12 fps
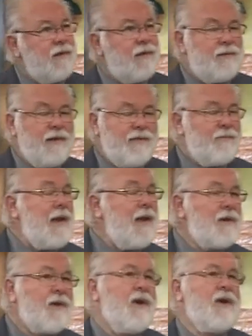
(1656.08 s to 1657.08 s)
a day of
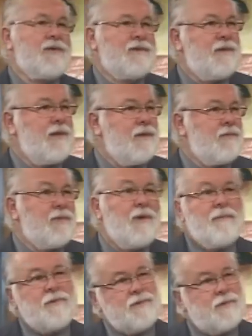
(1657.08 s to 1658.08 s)
Pentecost, the day of
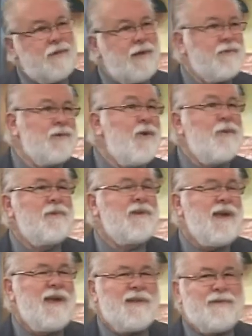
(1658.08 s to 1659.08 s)
trumpets, the day of
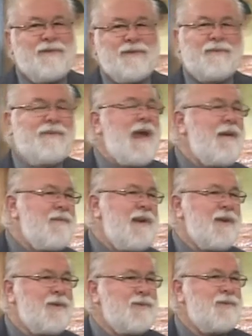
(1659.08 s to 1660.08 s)
atonement, the Feast of
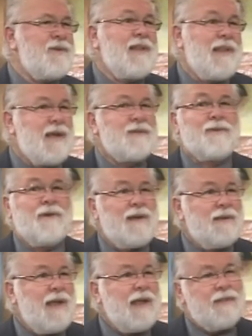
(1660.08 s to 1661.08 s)
Tabernacles, and the last
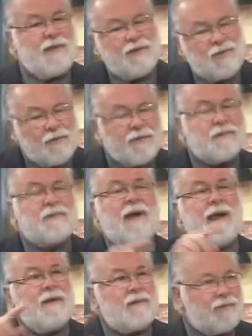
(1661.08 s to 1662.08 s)
great day. These are the
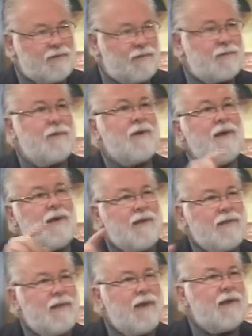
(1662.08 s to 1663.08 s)
cycles mm
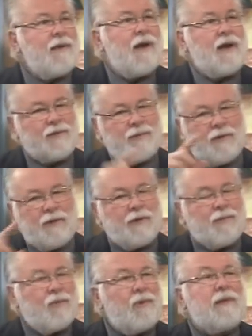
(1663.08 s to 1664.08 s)
-hmm. that Yahshua
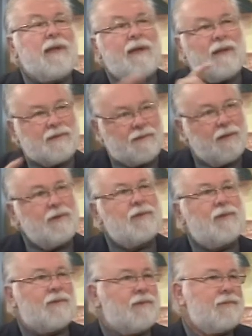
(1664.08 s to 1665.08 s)
it will lead us into.